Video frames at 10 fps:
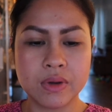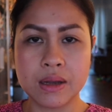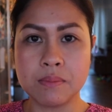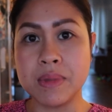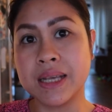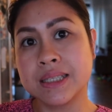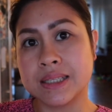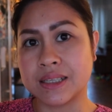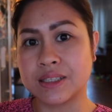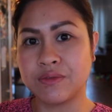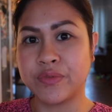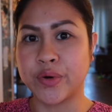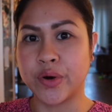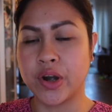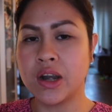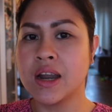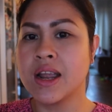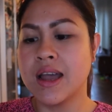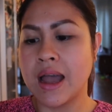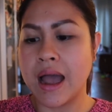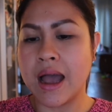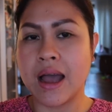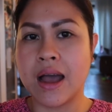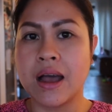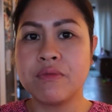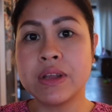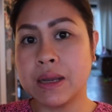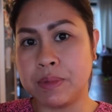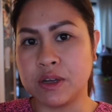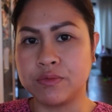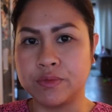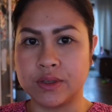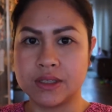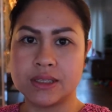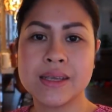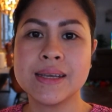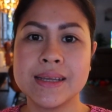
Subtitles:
mga mixes for Filipino foods.